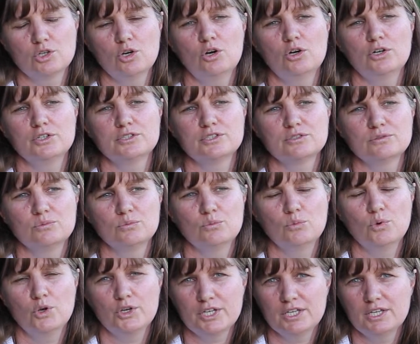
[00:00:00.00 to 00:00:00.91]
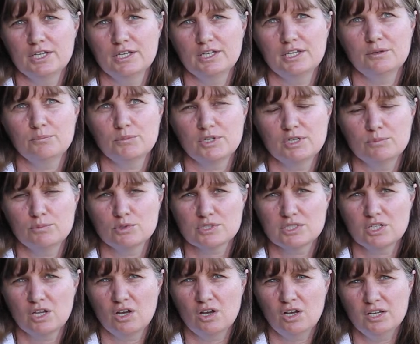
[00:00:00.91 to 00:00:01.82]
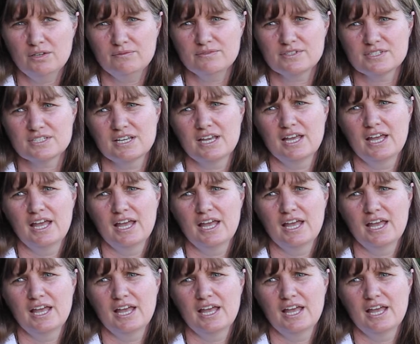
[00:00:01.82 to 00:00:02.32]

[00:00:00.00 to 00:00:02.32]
God working in people's lives,